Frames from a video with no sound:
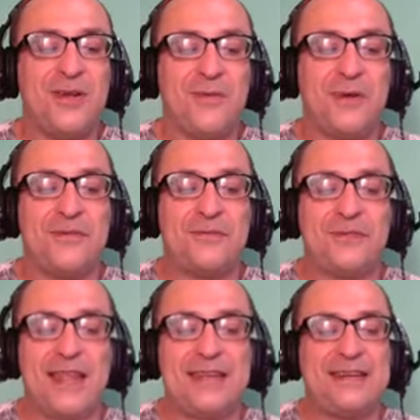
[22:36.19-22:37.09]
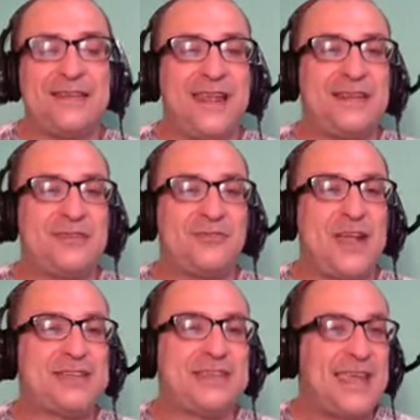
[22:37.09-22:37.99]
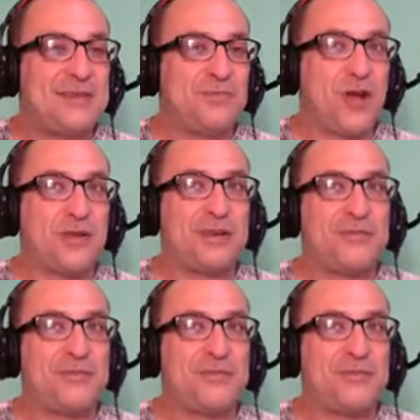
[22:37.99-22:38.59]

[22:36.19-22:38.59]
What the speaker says: what if Lenin and Trotsky hadn't broken,